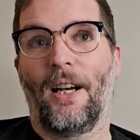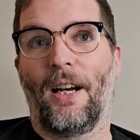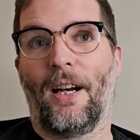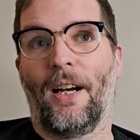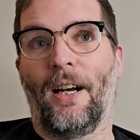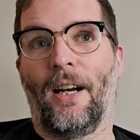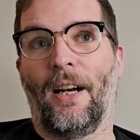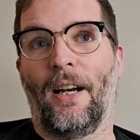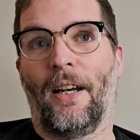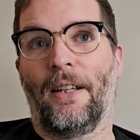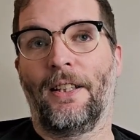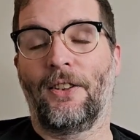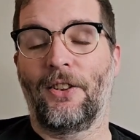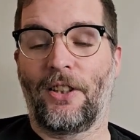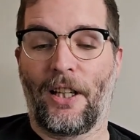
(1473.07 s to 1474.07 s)
uh,
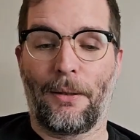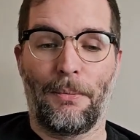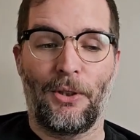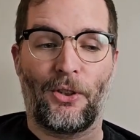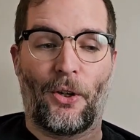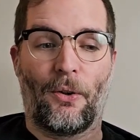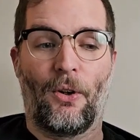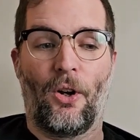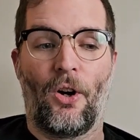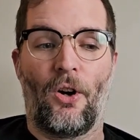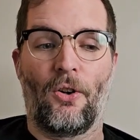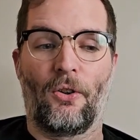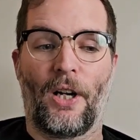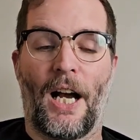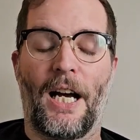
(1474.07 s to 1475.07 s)
this has taken me so
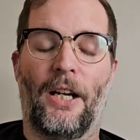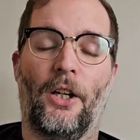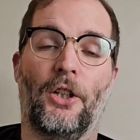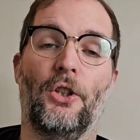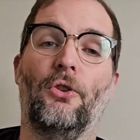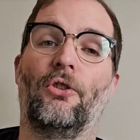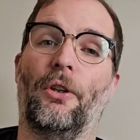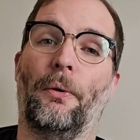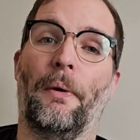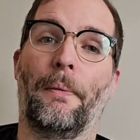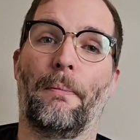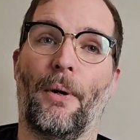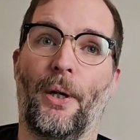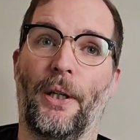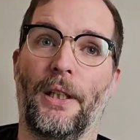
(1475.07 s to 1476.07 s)
long, and I usually read
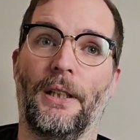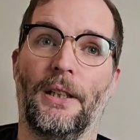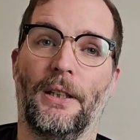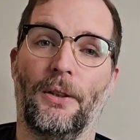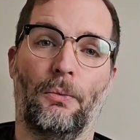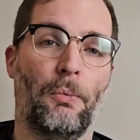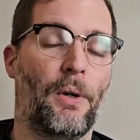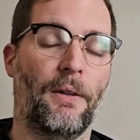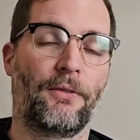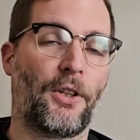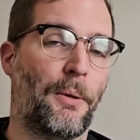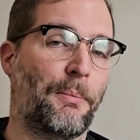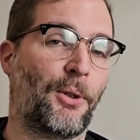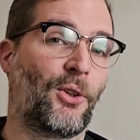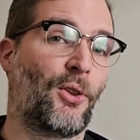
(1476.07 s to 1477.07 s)
my Wheel of
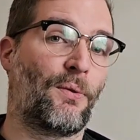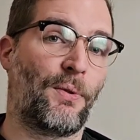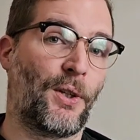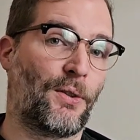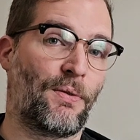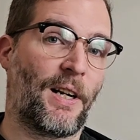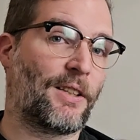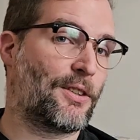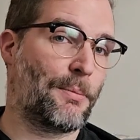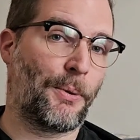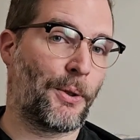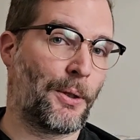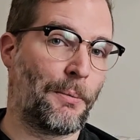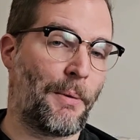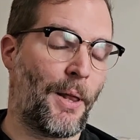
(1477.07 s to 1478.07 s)
Time book as the first fantasy
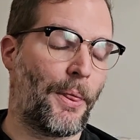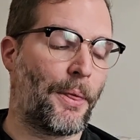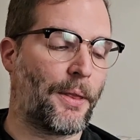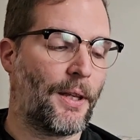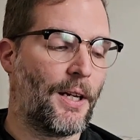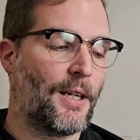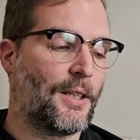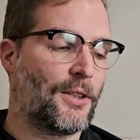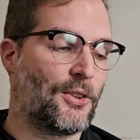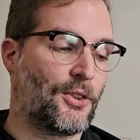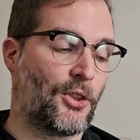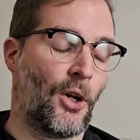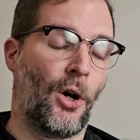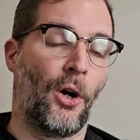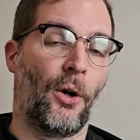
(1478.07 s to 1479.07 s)
book of the month.
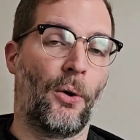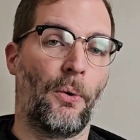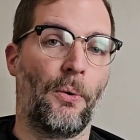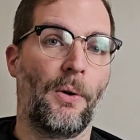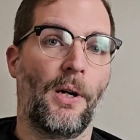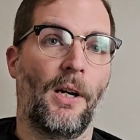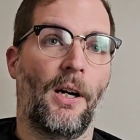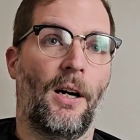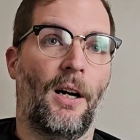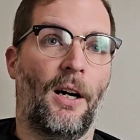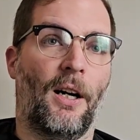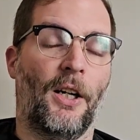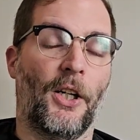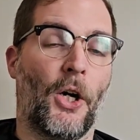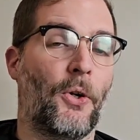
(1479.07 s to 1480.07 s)
So
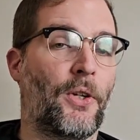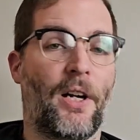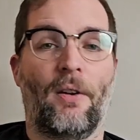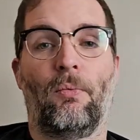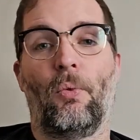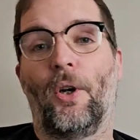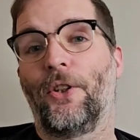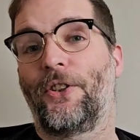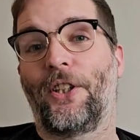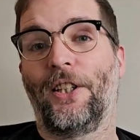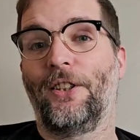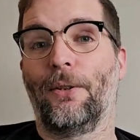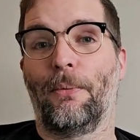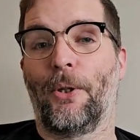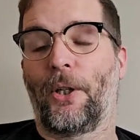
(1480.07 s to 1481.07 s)
I only have one Sun
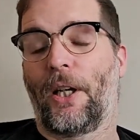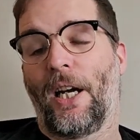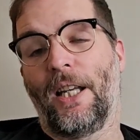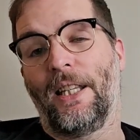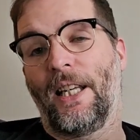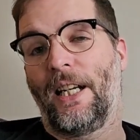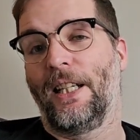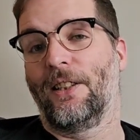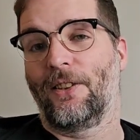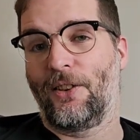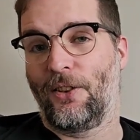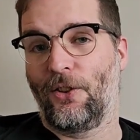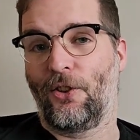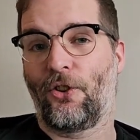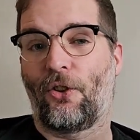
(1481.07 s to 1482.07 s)
Eater book, and then
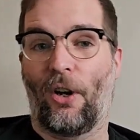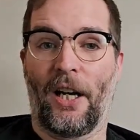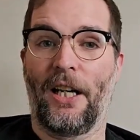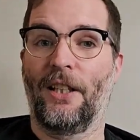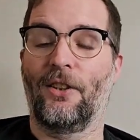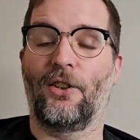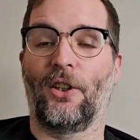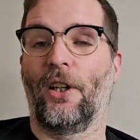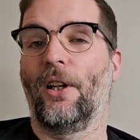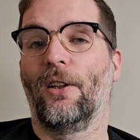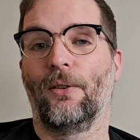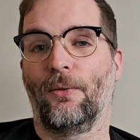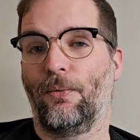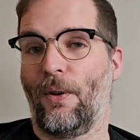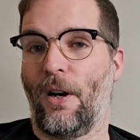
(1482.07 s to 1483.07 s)
it's straight into
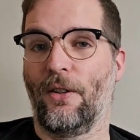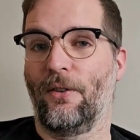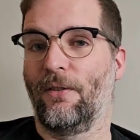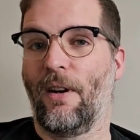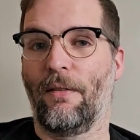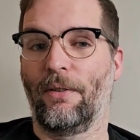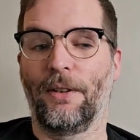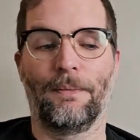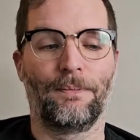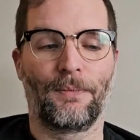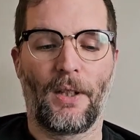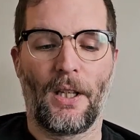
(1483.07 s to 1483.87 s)
Fires of Heaven.